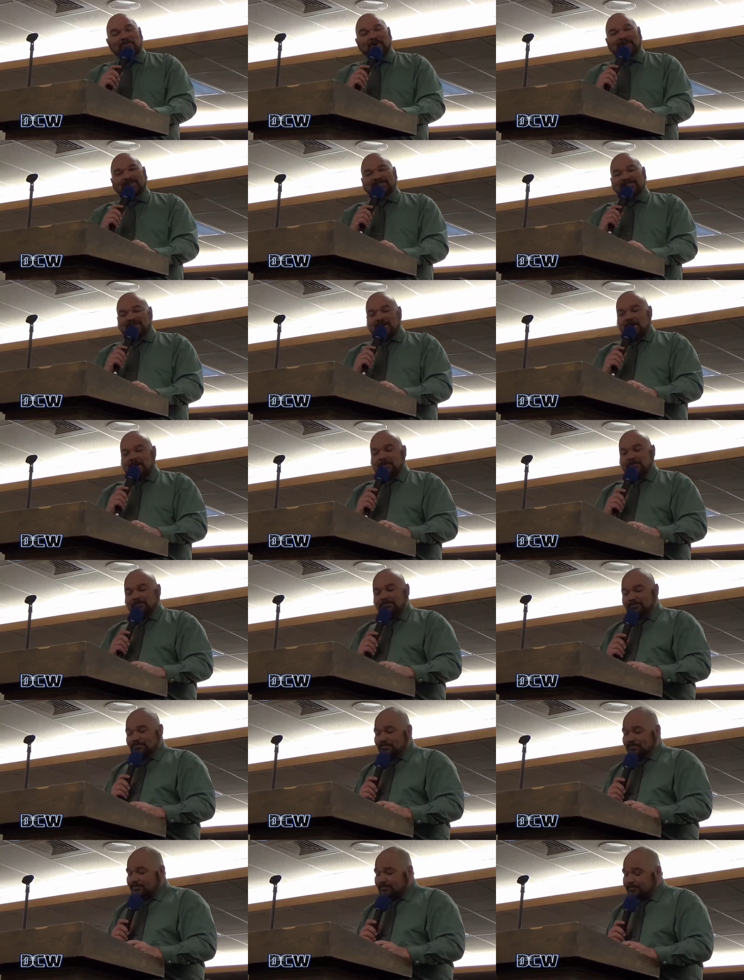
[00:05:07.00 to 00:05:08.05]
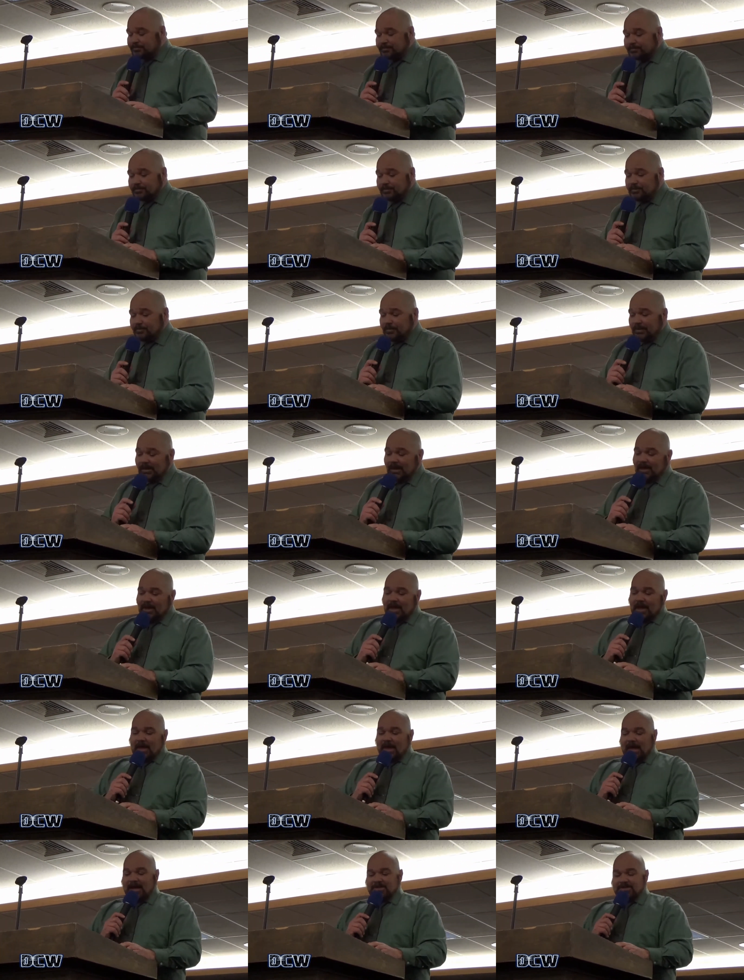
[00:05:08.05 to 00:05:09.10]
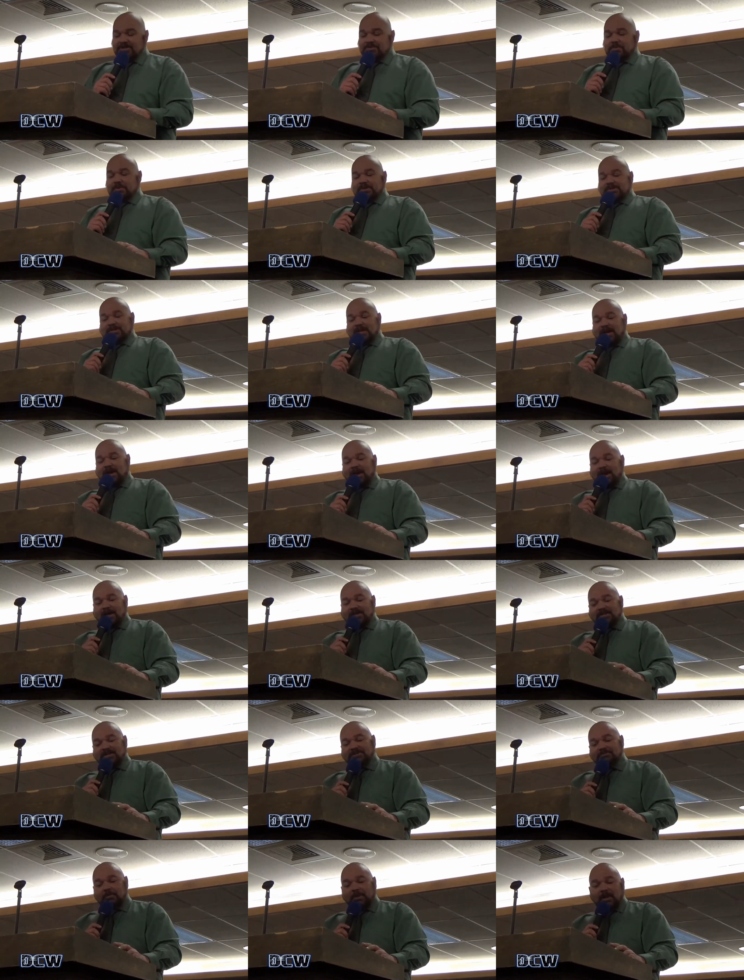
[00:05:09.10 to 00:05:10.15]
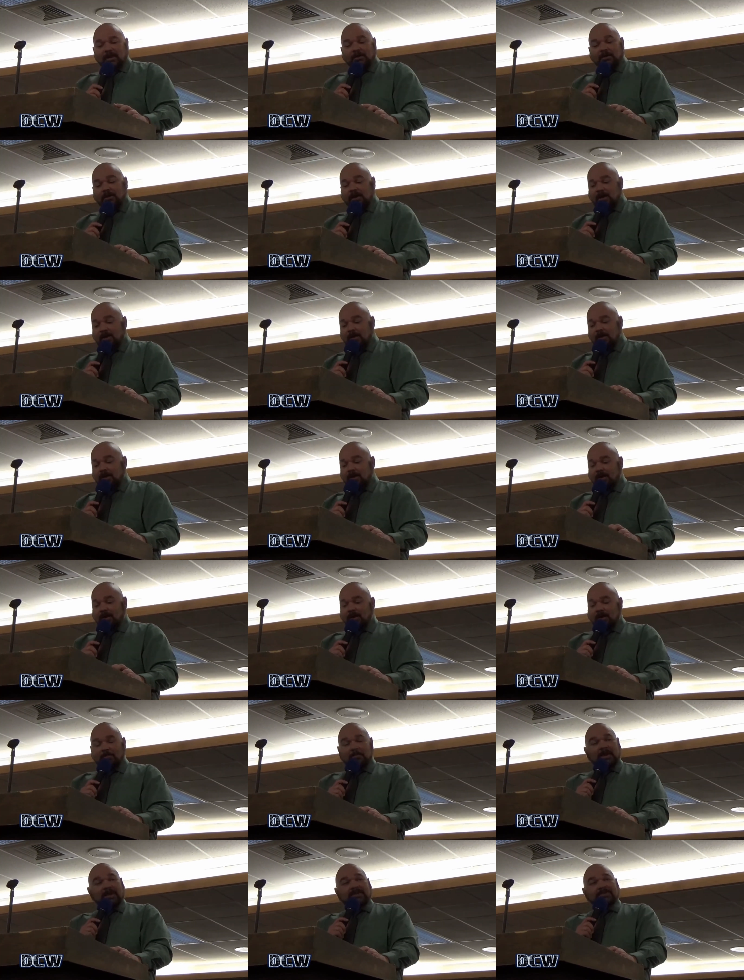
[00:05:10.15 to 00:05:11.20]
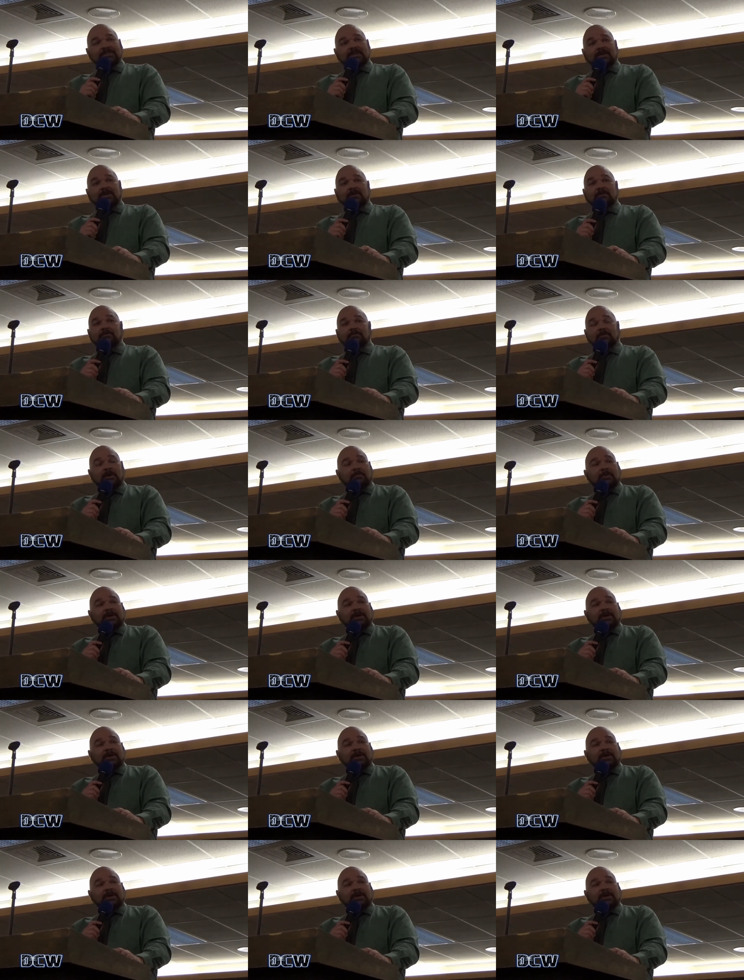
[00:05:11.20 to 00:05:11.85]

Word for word: But um, I just want to say, guys, it's been an amazing,